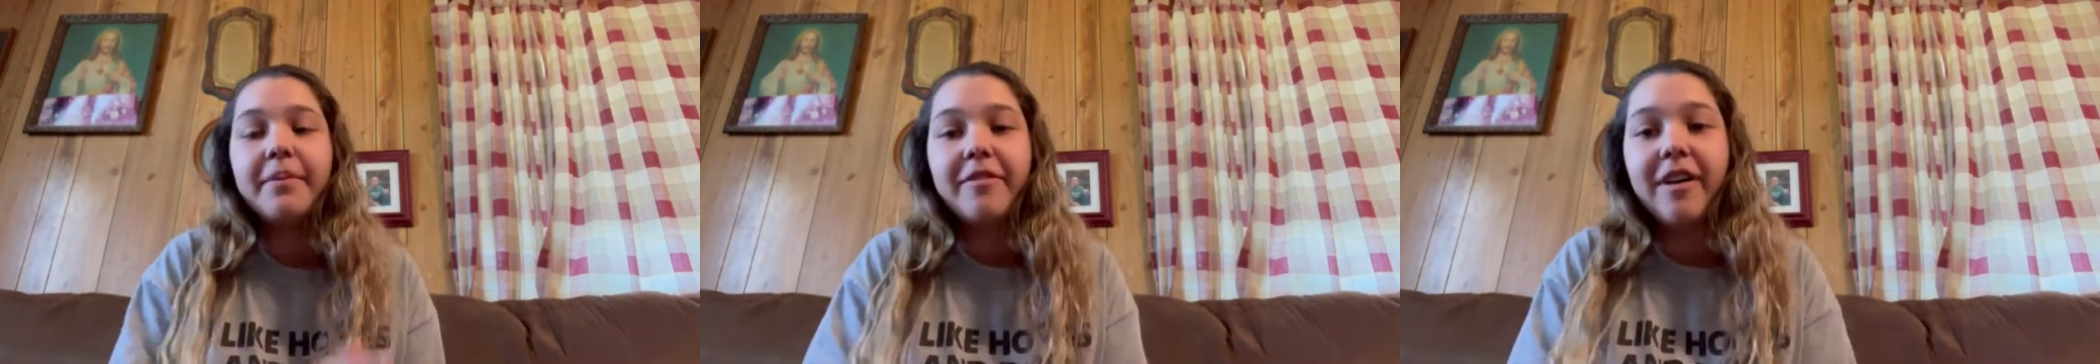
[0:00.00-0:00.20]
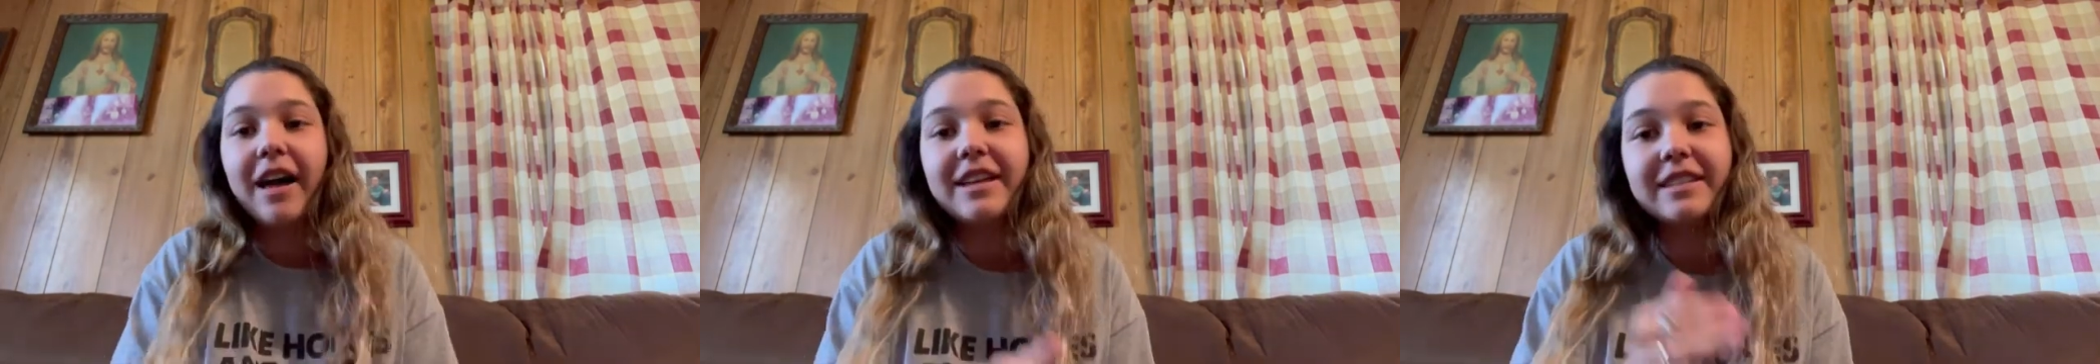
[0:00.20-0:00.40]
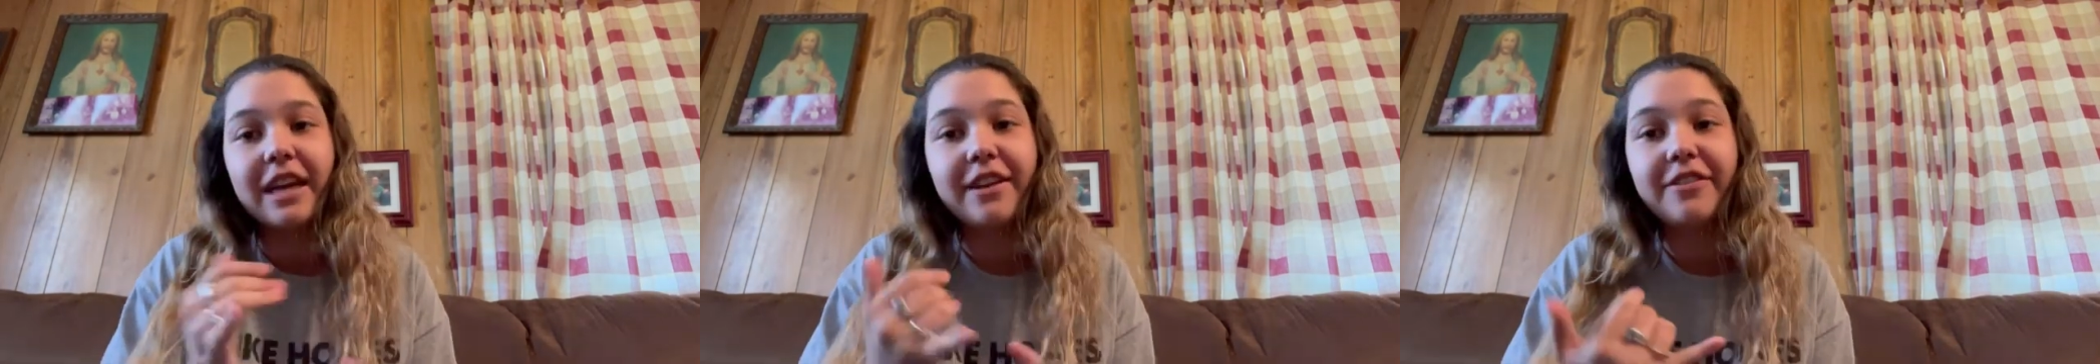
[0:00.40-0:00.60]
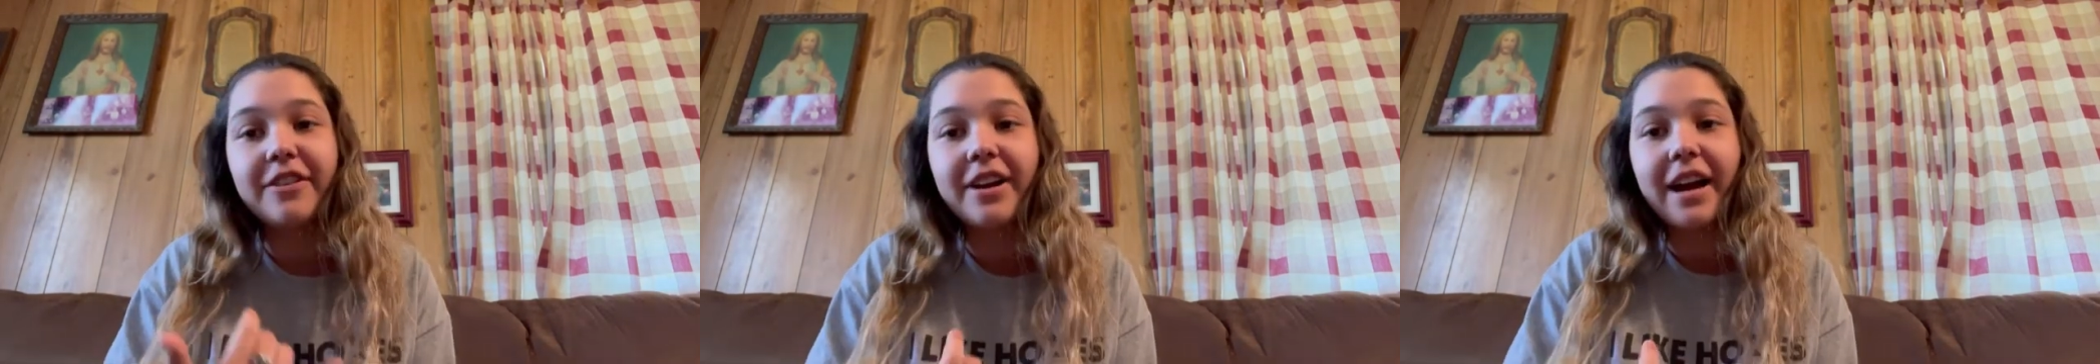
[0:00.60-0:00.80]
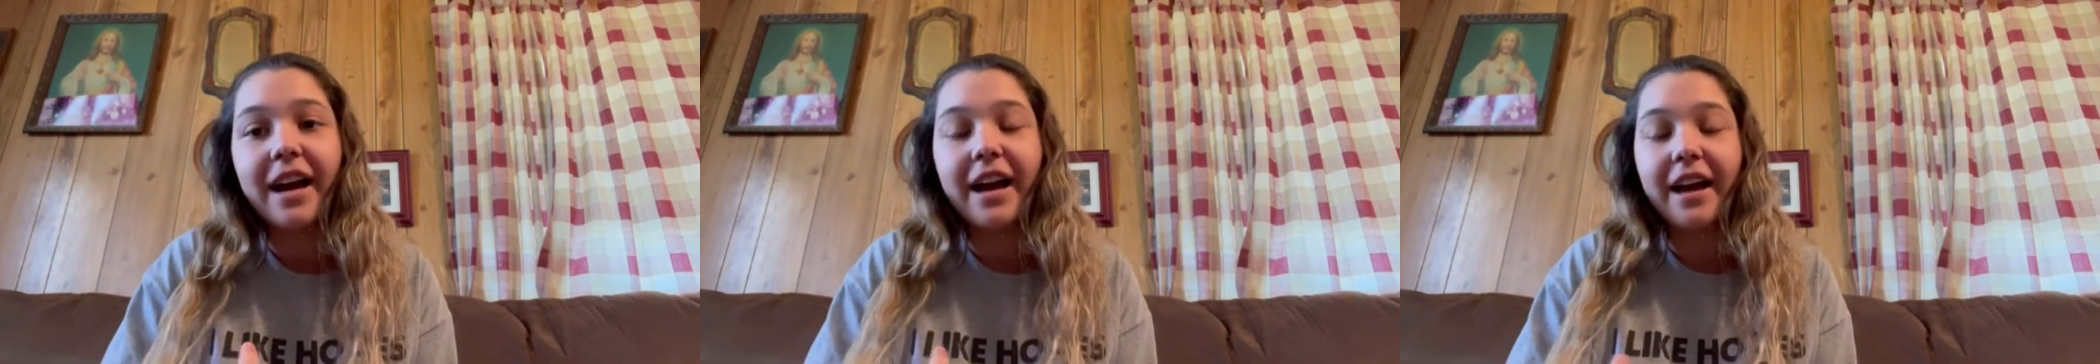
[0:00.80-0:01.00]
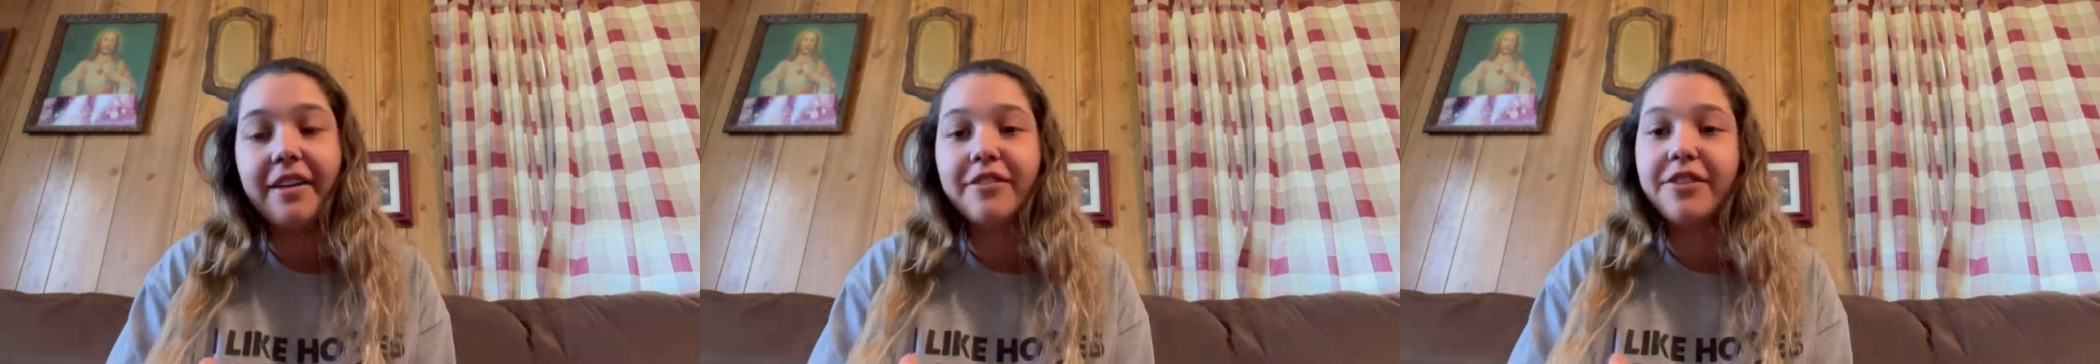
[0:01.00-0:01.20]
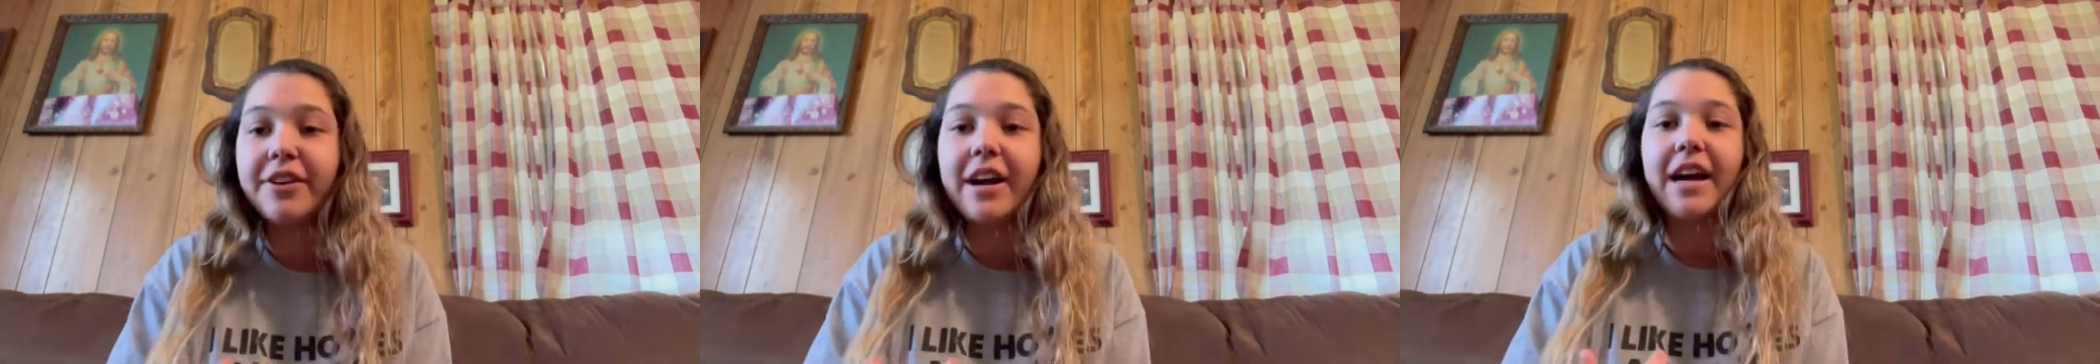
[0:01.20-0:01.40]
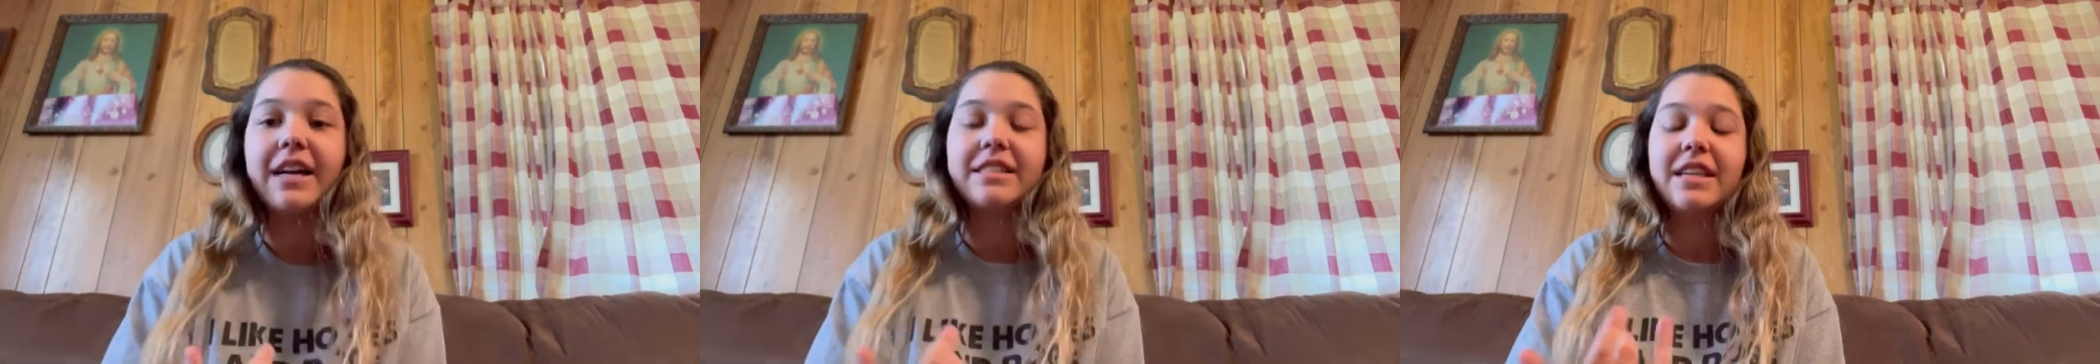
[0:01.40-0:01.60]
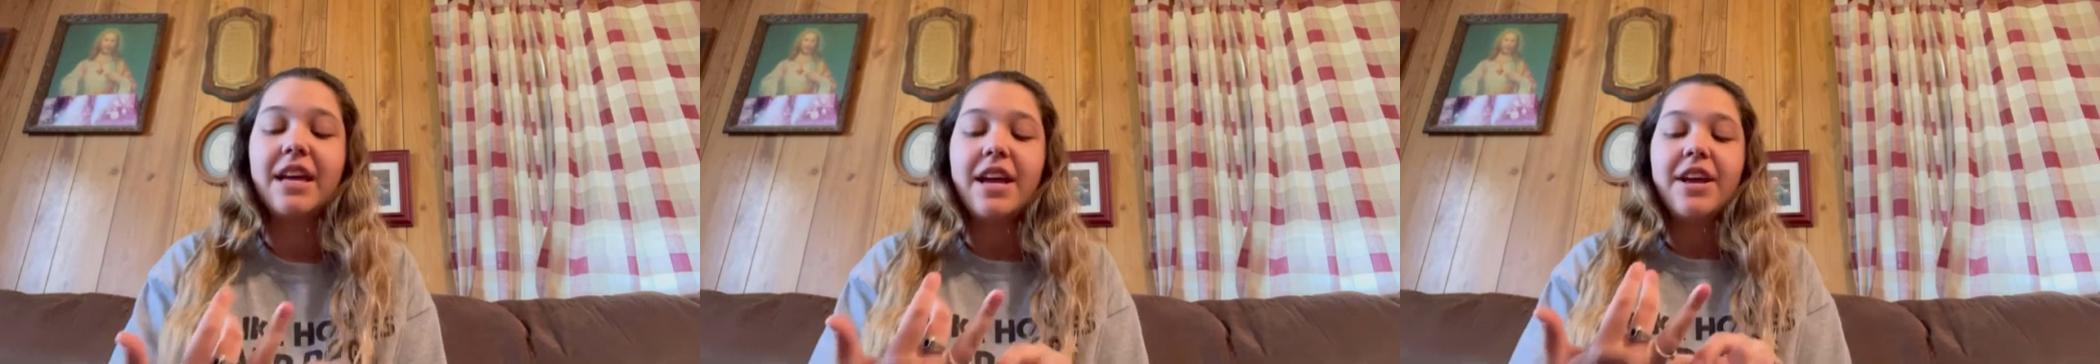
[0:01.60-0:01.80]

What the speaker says: flies out of their eyes.